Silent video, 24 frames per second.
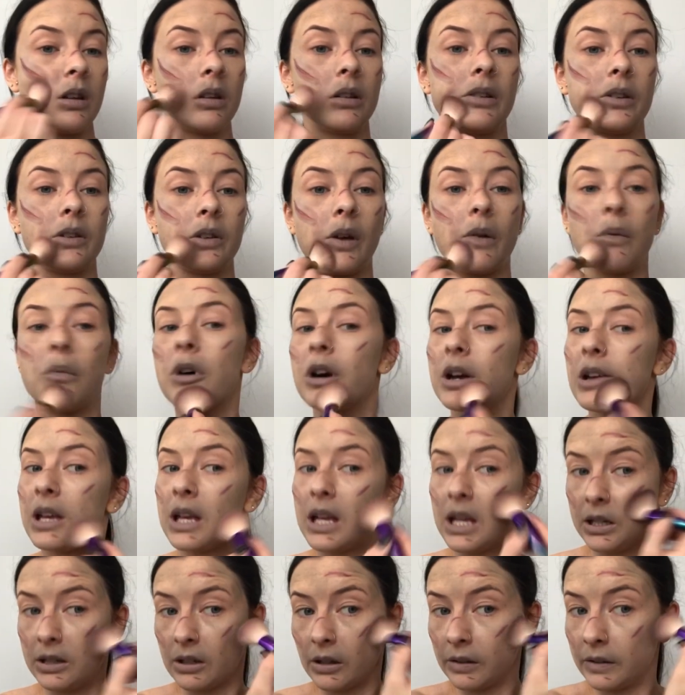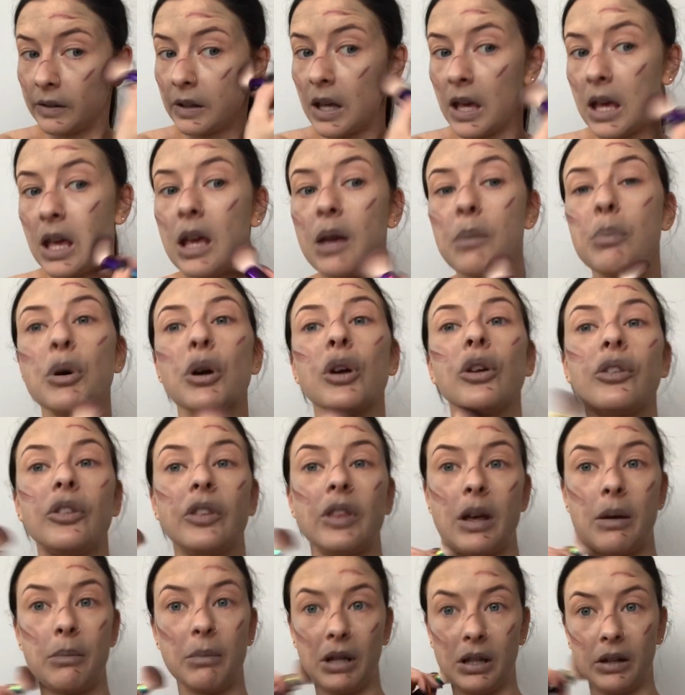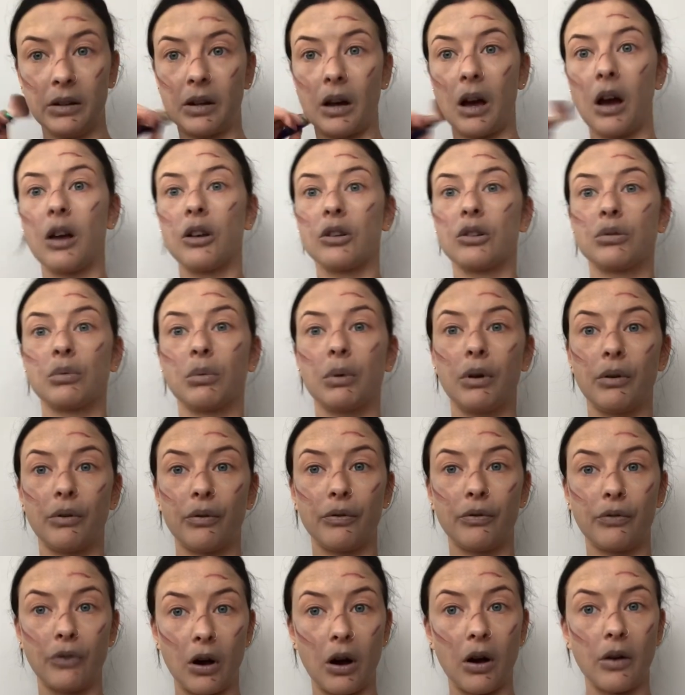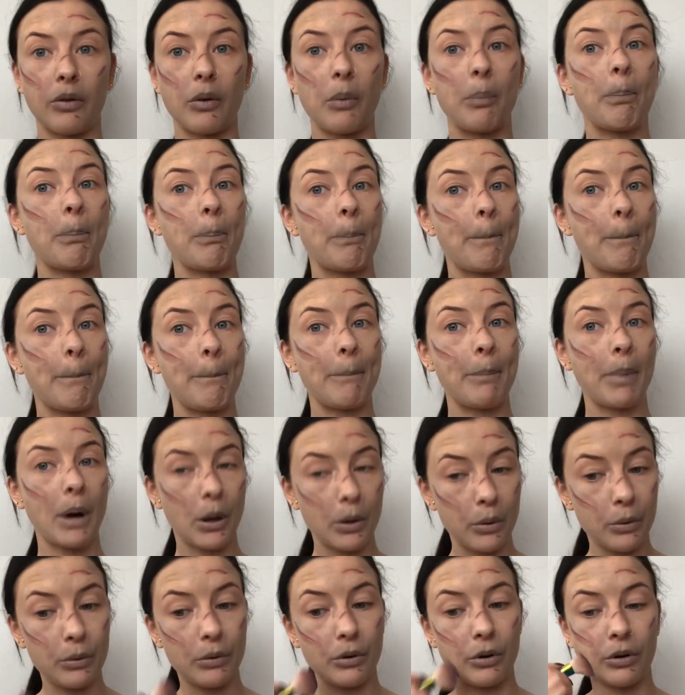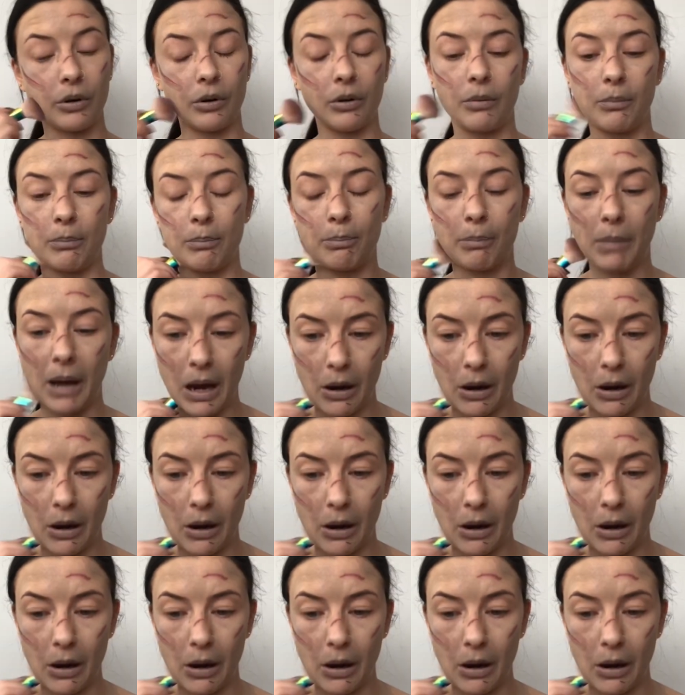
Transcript: So what he does, he puts them in touch with Father Bowden.